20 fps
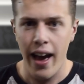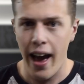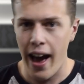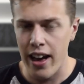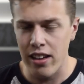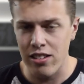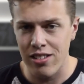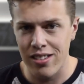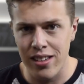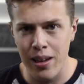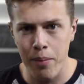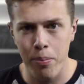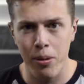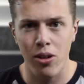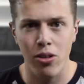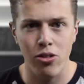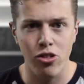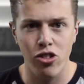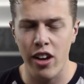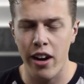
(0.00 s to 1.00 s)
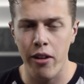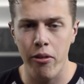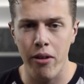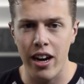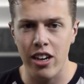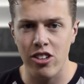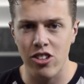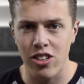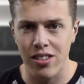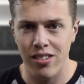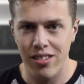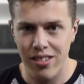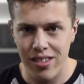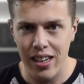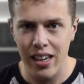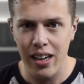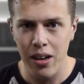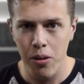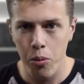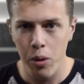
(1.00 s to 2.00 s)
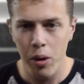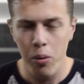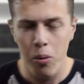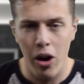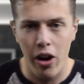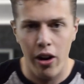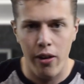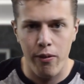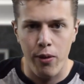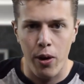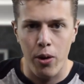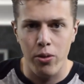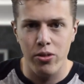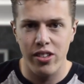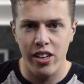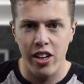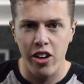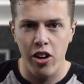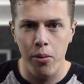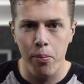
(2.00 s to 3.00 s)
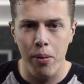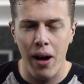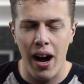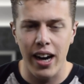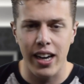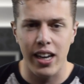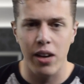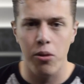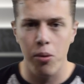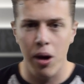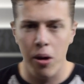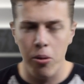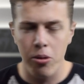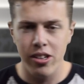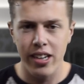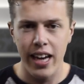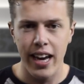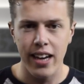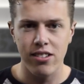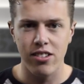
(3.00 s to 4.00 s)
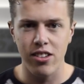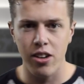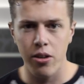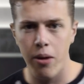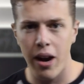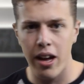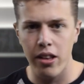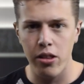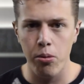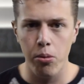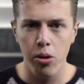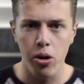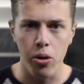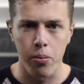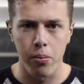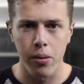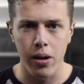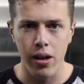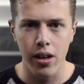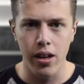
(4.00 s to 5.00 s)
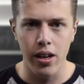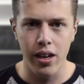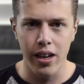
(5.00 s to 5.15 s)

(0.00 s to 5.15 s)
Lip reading: As typical Generation Z, we want our phones in our pocket while we're dancing around the room.